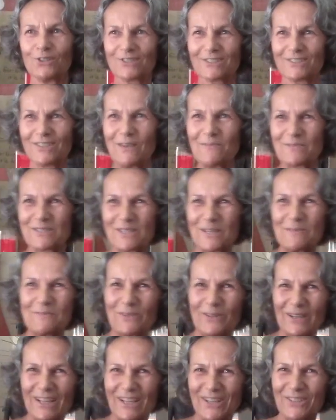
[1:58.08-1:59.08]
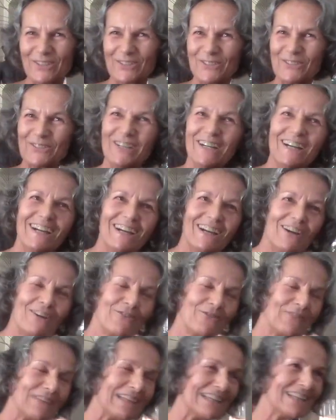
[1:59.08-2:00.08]
symptom or a new
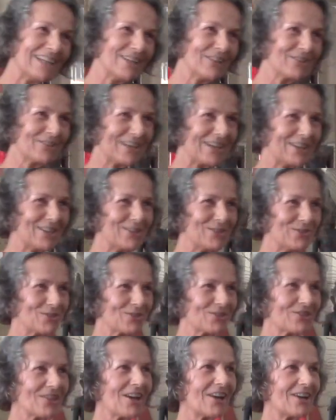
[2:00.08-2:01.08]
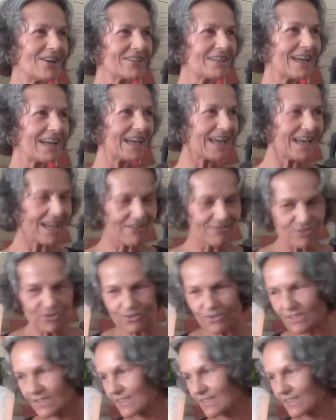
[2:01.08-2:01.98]
feeling or a new thought. I have to